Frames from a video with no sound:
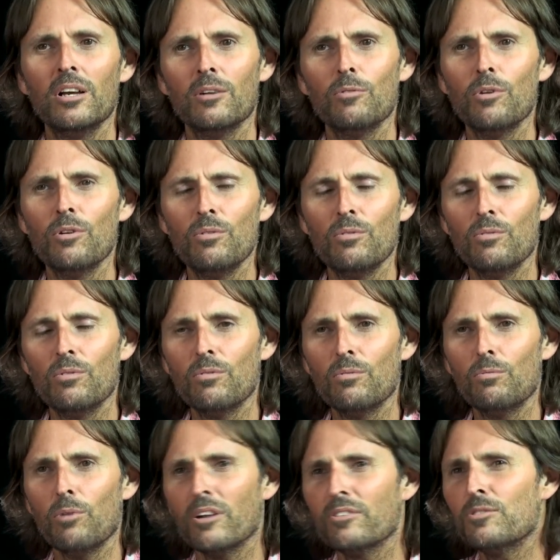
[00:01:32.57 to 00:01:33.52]
well,
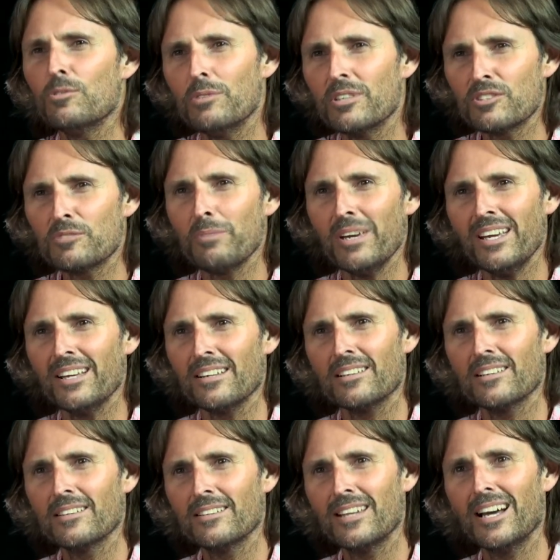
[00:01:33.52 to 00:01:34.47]
what do you
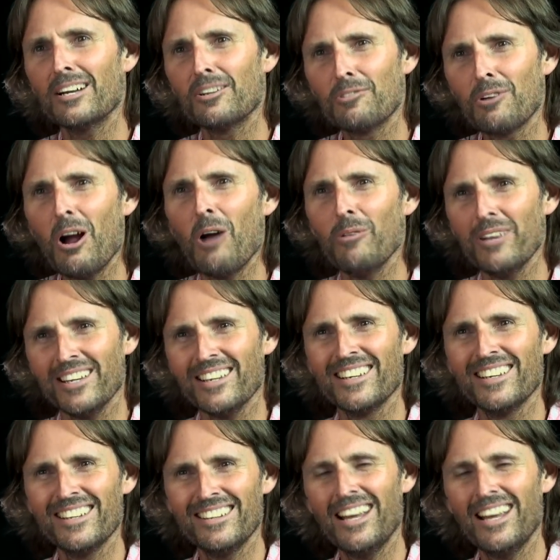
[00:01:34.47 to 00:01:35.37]
expect? They're growing.